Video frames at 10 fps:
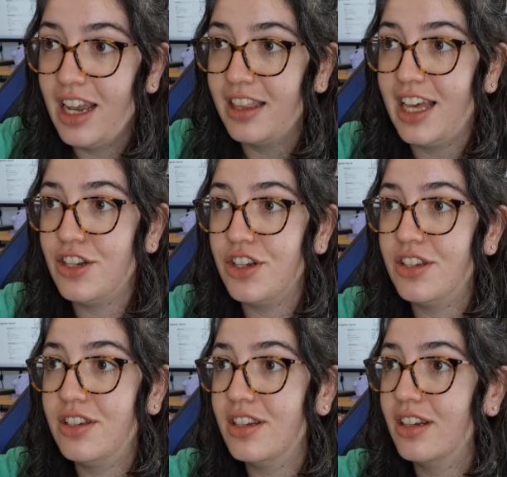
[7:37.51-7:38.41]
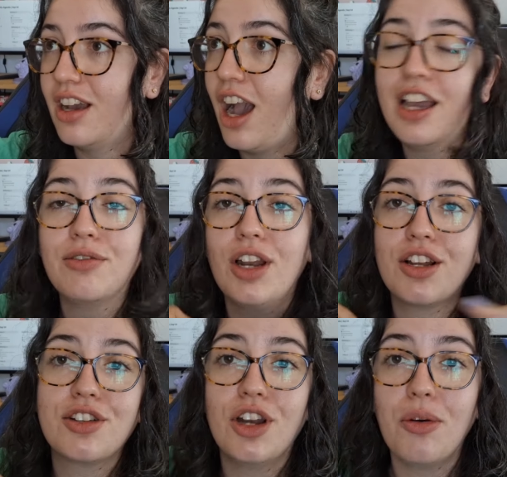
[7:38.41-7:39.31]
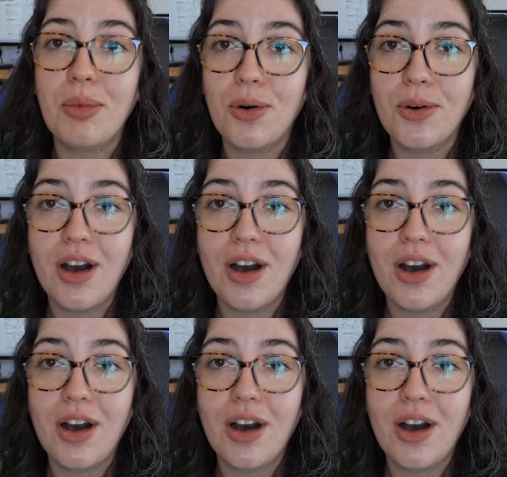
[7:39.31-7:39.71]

They're just, I have learned a lot more.